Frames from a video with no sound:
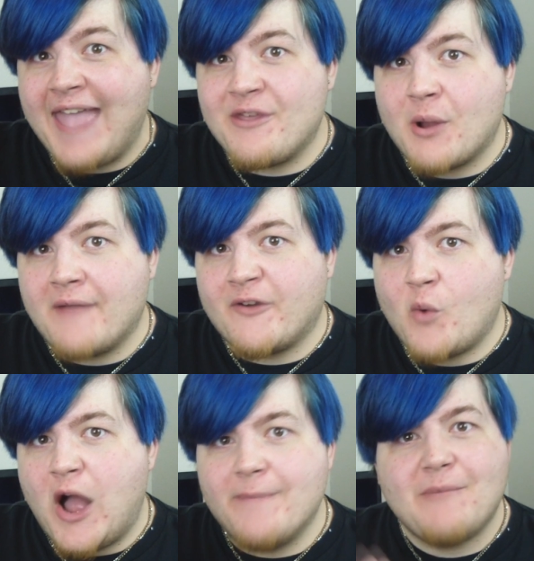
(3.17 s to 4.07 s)
Hey there
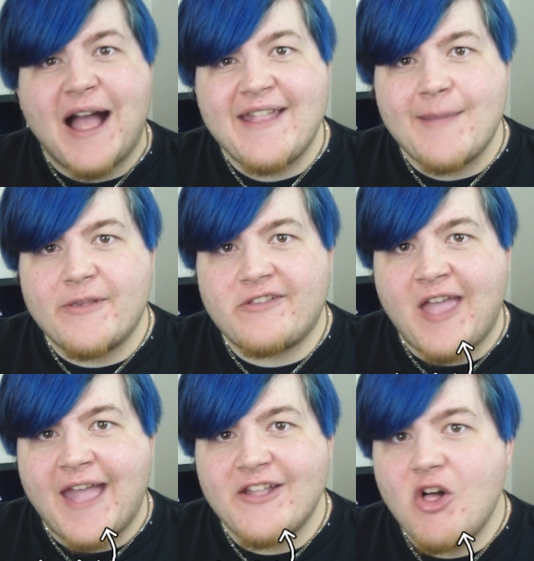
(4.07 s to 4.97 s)
everyone, my name is
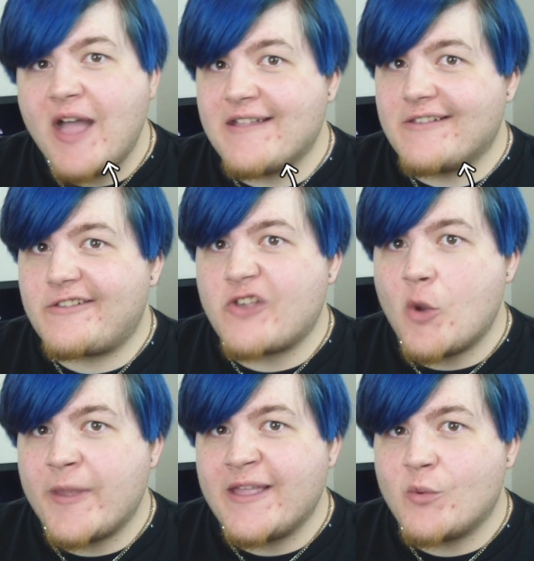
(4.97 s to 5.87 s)
Daniel, and in
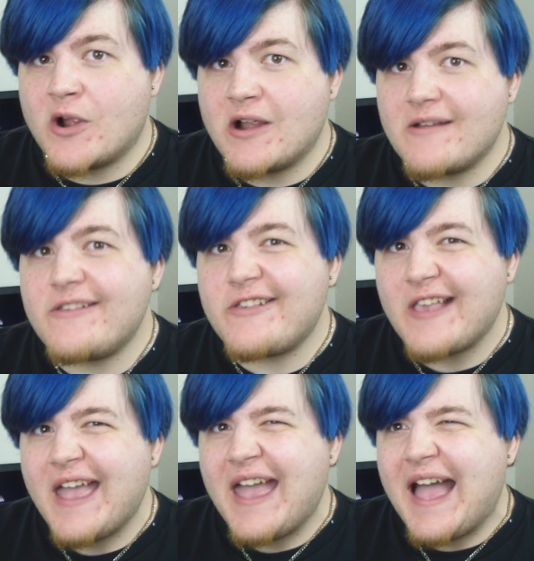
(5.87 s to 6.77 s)
so many
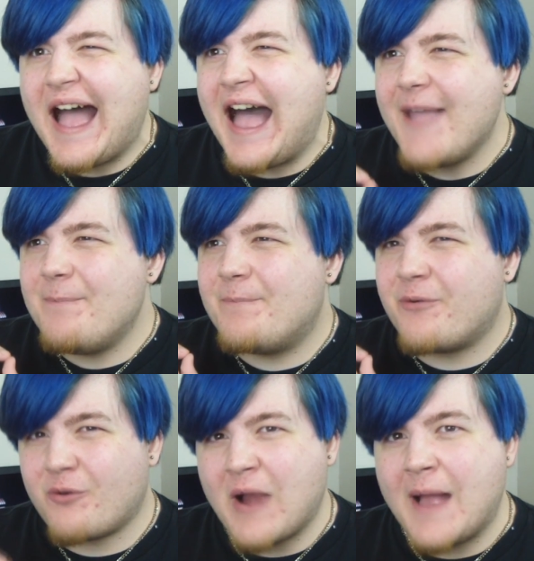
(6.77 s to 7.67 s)
words, I
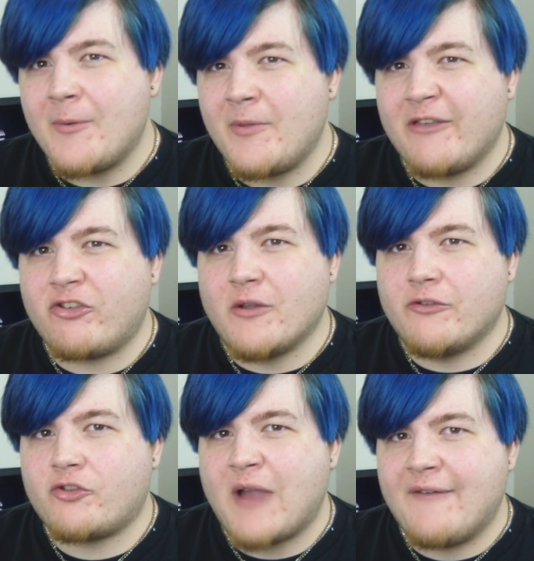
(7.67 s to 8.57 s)
probably
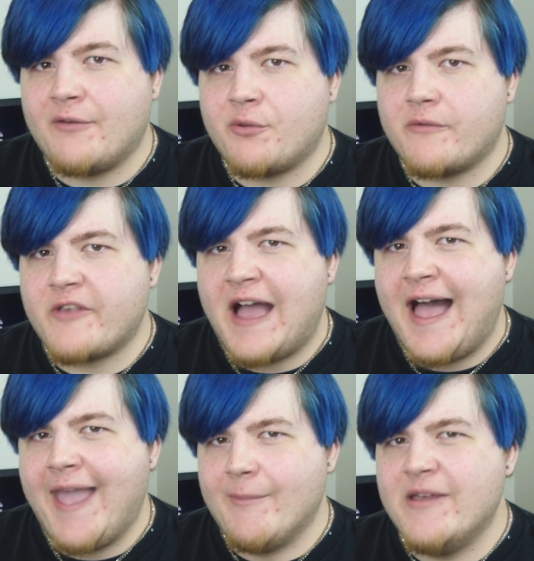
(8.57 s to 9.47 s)
shouldn't travel through
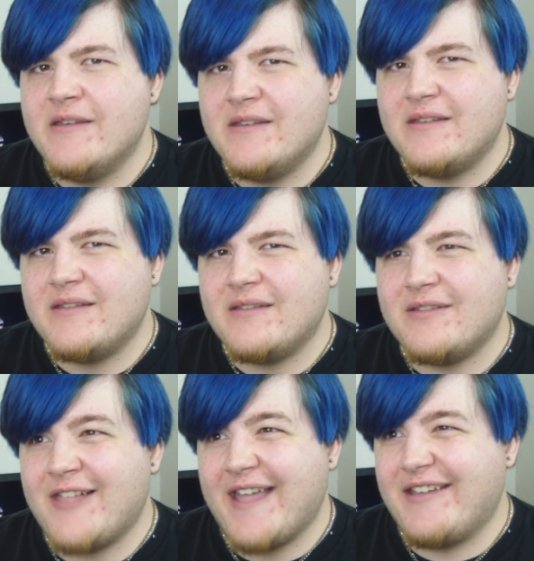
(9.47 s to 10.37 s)
time.
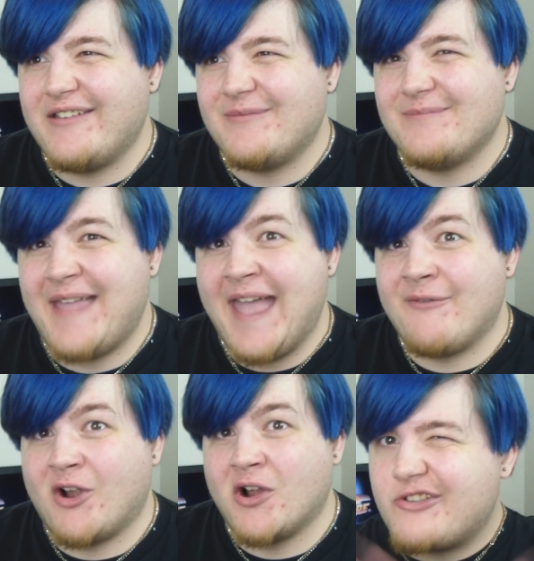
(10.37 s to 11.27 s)
Like,
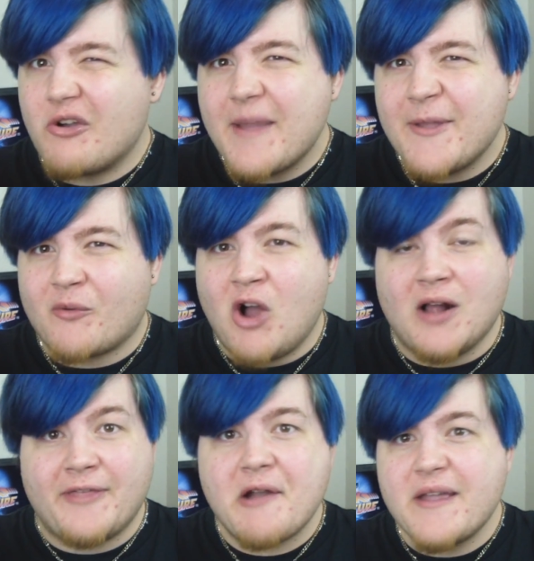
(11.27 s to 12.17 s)
ever. Don't get me
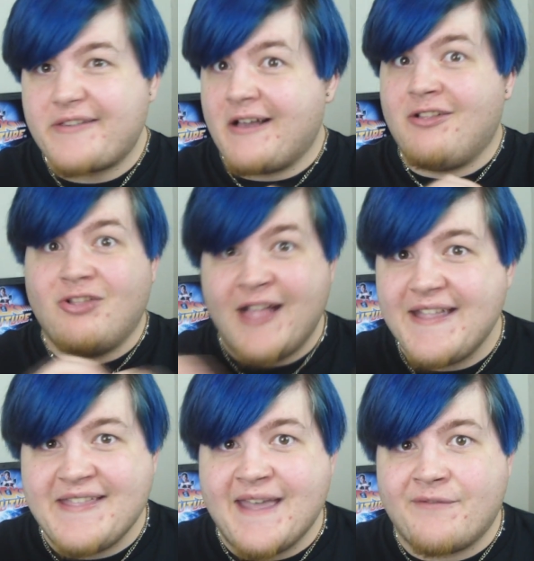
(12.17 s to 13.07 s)
wrong, there is a
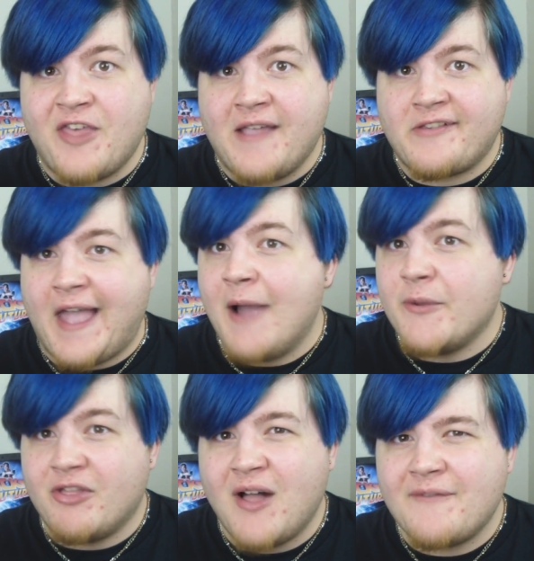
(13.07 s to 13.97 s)
litany of things that I
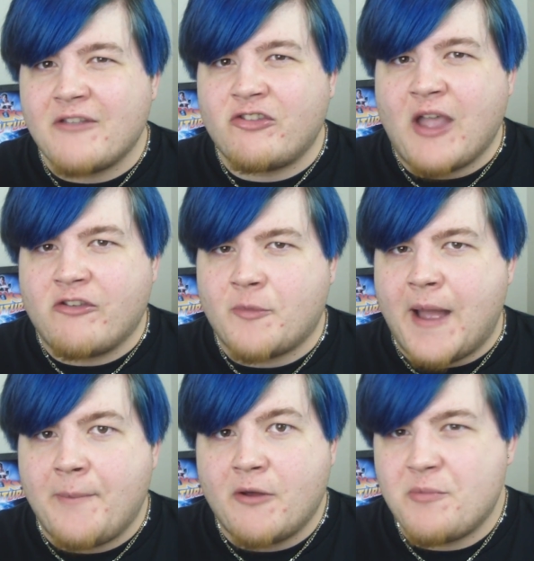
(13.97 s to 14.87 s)
would love to change
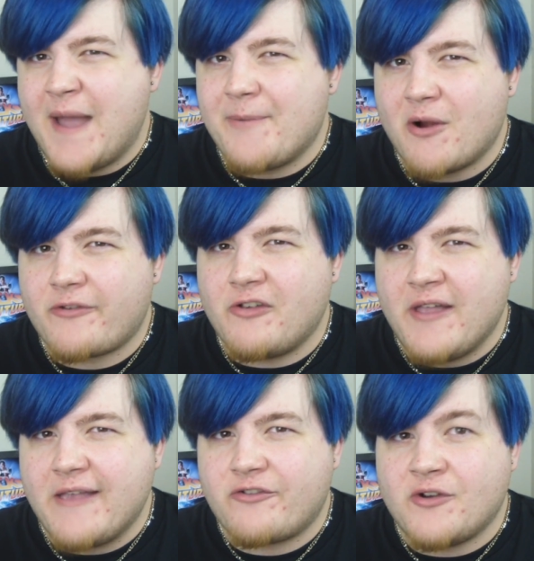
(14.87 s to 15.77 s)
about both my personal
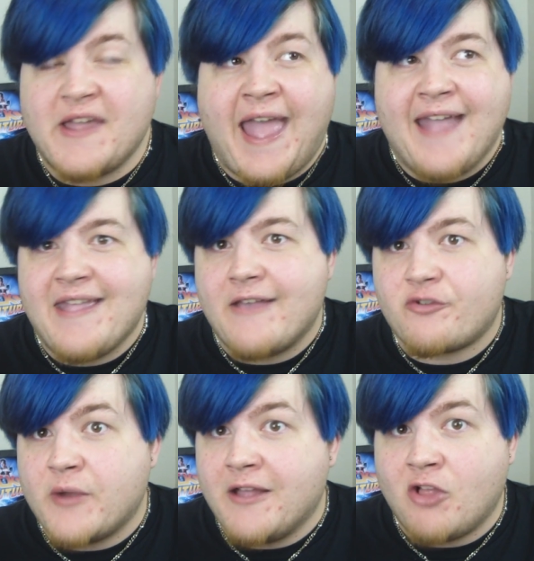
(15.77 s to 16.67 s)
history and
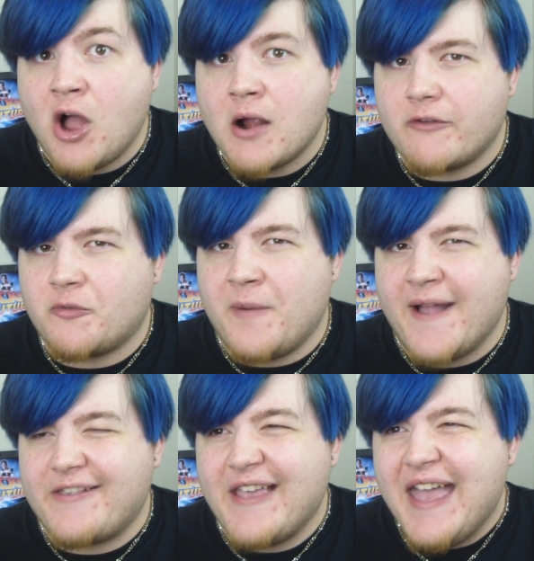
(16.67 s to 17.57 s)
history at large, but